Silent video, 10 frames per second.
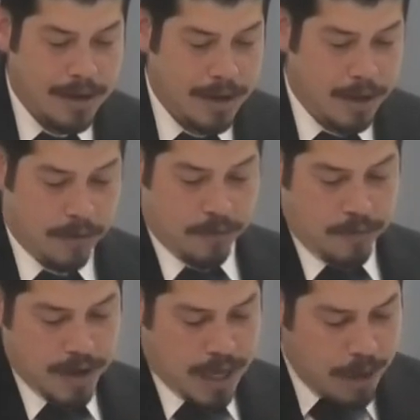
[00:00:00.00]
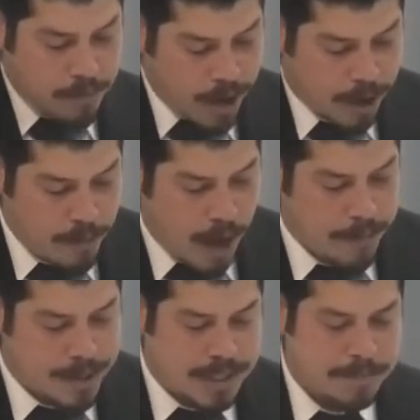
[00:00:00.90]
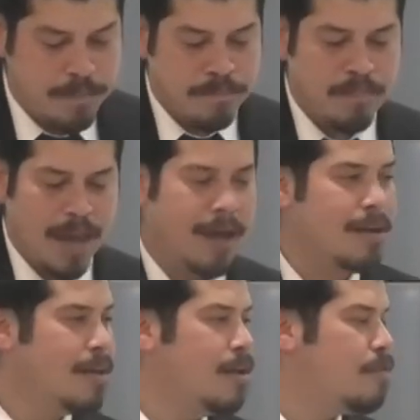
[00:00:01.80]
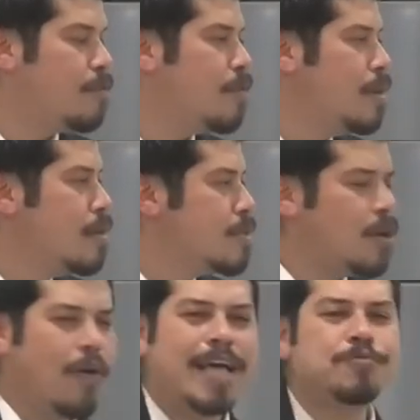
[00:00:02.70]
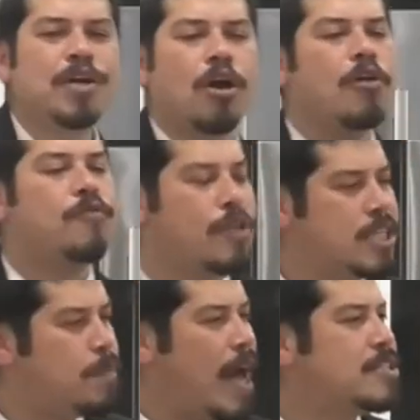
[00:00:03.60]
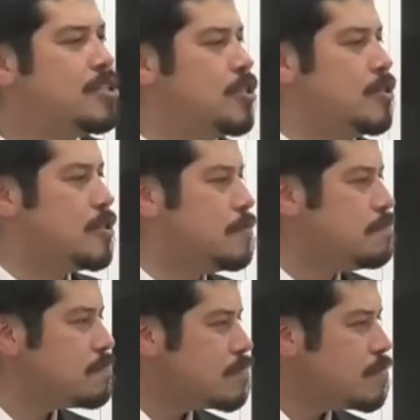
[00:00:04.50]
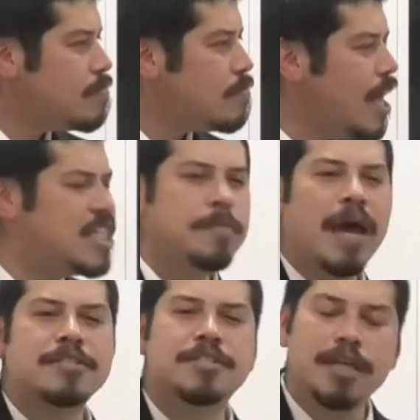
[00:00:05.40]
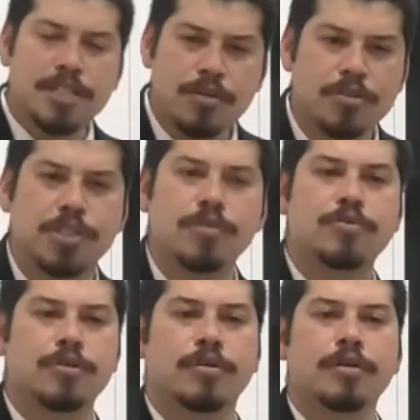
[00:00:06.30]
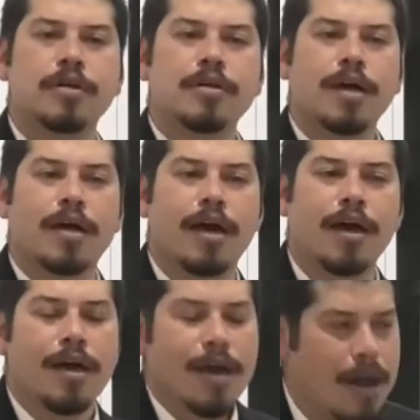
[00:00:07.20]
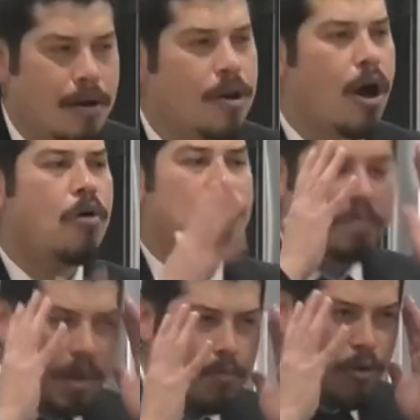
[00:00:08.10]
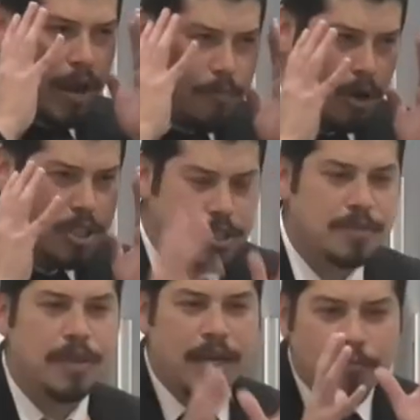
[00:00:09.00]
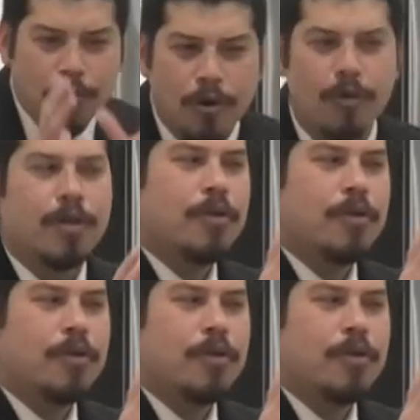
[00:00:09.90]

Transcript: live. Keep my commandments and live. So, as we're going through these passages, it's about teaching your children, okay? And I know we've been brainwashed into thinking, well,